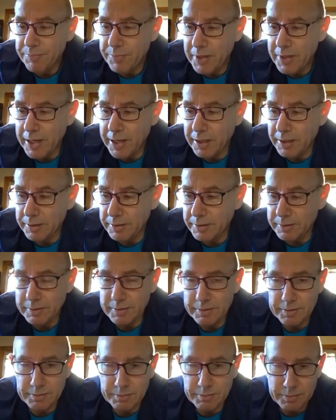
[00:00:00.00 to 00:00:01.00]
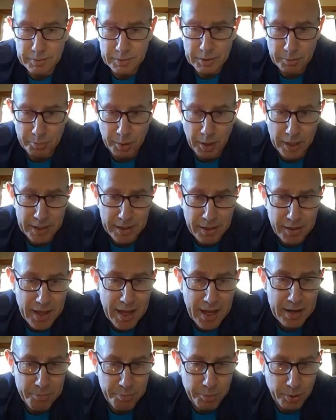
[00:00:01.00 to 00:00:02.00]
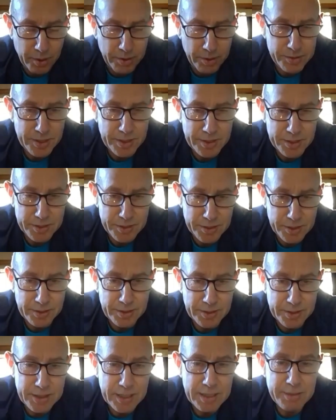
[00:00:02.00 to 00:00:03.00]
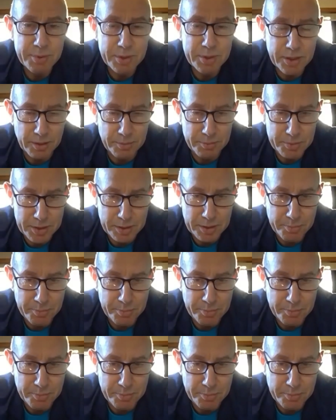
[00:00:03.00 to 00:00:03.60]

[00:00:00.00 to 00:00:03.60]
Now, applying that process to the deep stops